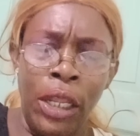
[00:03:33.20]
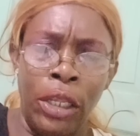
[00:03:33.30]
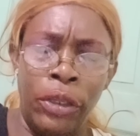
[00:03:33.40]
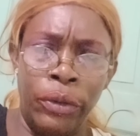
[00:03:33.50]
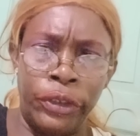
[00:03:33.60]

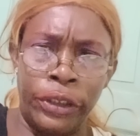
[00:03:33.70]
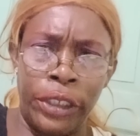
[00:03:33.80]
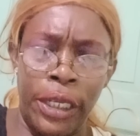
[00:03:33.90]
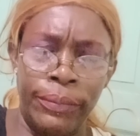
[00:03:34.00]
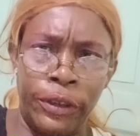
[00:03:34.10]
you
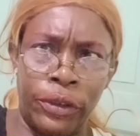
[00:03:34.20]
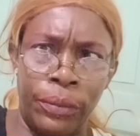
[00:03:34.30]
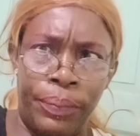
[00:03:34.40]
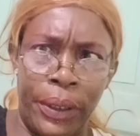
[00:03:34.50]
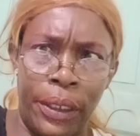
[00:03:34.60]
seems
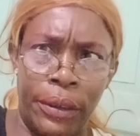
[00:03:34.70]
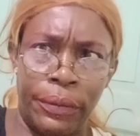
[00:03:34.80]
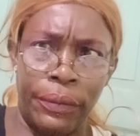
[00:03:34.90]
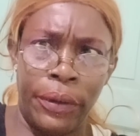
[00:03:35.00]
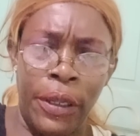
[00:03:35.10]
to
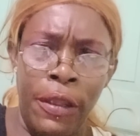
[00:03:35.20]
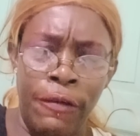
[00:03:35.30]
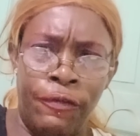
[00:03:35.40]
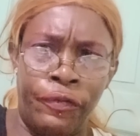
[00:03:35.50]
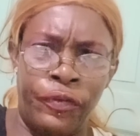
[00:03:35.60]
be
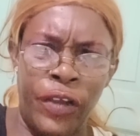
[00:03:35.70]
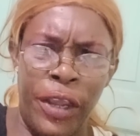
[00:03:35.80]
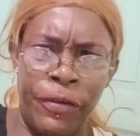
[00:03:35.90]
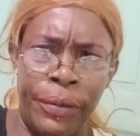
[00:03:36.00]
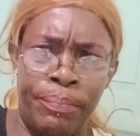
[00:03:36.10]

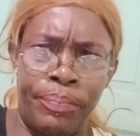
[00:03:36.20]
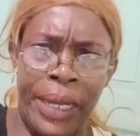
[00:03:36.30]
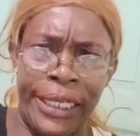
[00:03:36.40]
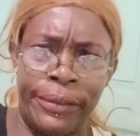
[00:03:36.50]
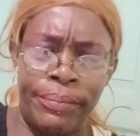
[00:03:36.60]
very
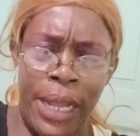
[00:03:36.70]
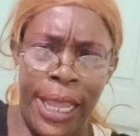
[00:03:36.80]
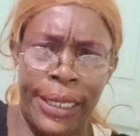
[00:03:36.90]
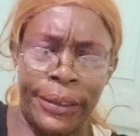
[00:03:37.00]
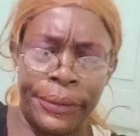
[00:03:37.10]
bad
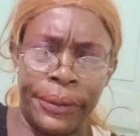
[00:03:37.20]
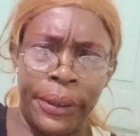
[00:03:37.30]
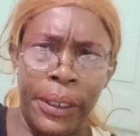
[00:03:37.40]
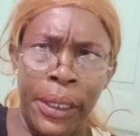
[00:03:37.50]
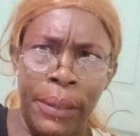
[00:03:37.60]
mind.
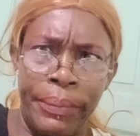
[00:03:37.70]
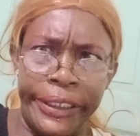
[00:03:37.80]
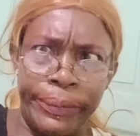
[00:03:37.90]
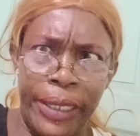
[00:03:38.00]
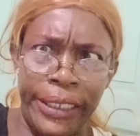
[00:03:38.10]

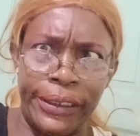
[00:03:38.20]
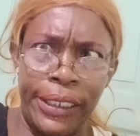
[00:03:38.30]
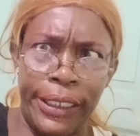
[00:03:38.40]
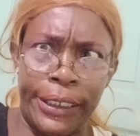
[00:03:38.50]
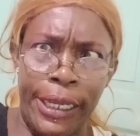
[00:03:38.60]
Miss
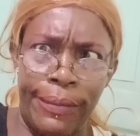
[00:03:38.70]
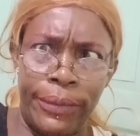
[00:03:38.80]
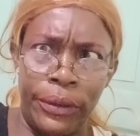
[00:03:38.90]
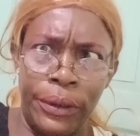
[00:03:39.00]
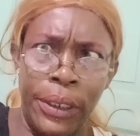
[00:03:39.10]
Marcia
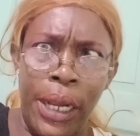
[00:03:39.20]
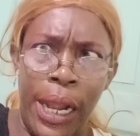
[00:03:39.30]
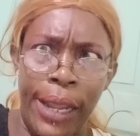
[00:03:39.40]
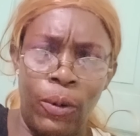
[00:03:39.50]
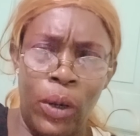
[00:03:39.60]
Campbell,
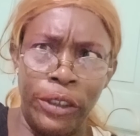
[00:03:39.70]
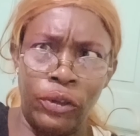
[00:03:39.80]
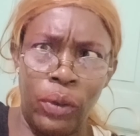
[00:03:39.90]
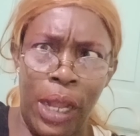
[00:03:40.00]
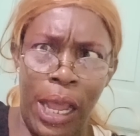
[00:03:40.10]
I
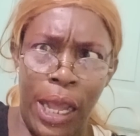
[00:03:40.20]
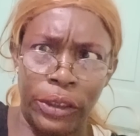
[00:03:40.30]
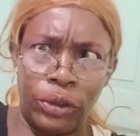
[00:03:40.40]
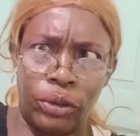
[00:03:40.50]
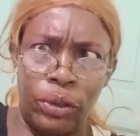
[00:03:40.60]
want to
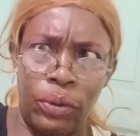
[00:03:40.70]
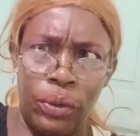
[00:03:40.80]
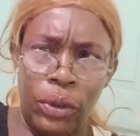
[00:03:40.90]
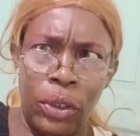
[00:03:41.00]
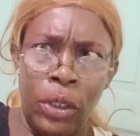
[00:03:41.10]
ask
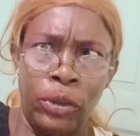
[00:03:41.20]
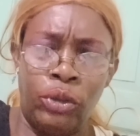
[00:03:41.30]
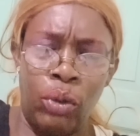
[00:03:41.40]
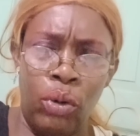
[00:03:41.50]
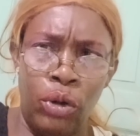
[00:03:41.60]
you,
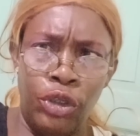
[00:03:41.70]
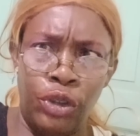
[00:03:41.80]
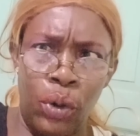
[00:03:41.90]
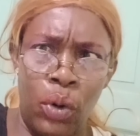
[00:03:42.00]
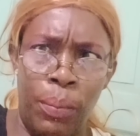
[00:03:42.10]
do
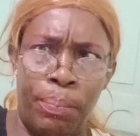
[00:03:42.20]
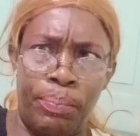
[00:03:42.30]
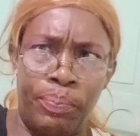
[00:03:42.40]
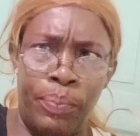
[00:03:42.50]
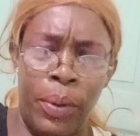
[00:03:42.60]

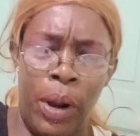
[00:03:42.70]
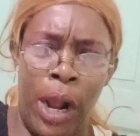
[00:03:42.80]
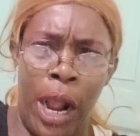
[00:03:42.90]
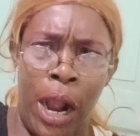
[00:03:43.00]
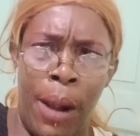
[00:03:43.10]
you
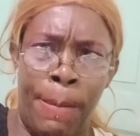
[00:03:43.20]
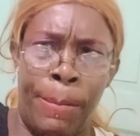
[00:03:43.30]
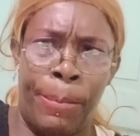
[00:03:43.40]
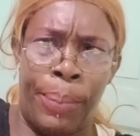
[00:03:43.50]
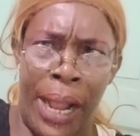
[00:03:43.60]

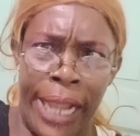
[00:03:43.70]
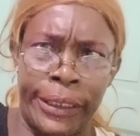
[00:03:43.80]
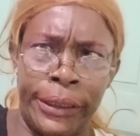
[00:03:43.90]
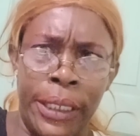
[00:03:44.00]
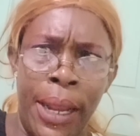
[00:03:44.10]

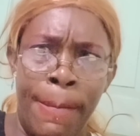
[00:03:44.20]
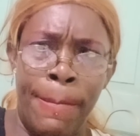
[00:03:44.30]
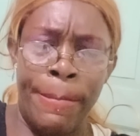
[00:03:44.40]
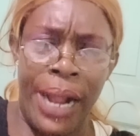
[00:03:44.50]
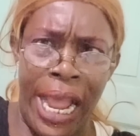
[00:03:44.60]
bad
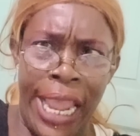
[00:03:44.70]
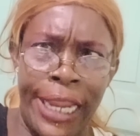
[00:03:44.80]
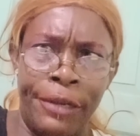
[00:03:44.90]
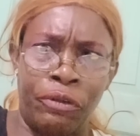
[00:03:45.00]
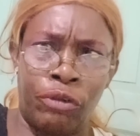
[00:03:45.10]

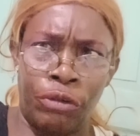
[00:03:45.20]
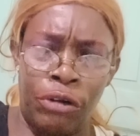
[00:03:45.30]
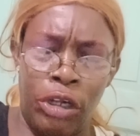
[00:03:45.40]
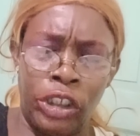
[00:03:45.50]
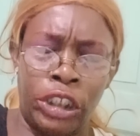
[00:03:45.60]
mind,
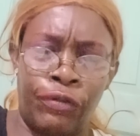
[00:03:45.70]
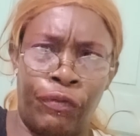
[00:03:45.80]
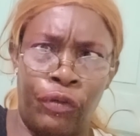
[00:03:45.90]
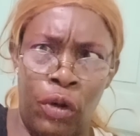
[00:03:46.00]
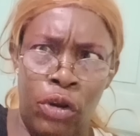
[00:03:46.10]

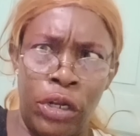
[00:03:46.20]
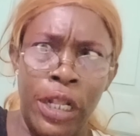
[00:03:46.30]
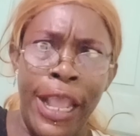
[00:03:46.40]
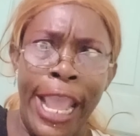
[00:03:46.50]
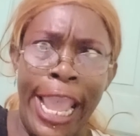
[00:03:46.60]
grudgeful,
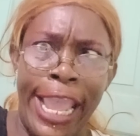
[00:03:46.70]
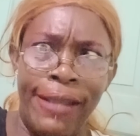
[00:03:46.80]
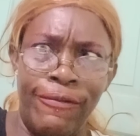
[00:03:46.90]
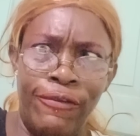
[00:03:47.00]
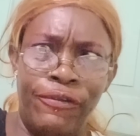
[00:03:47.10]

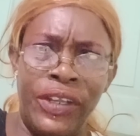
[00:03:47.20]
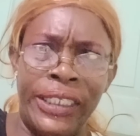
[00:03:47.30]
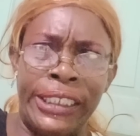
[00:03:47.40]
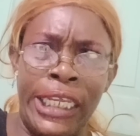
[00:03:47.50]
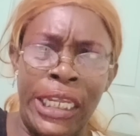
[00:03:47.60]
envy,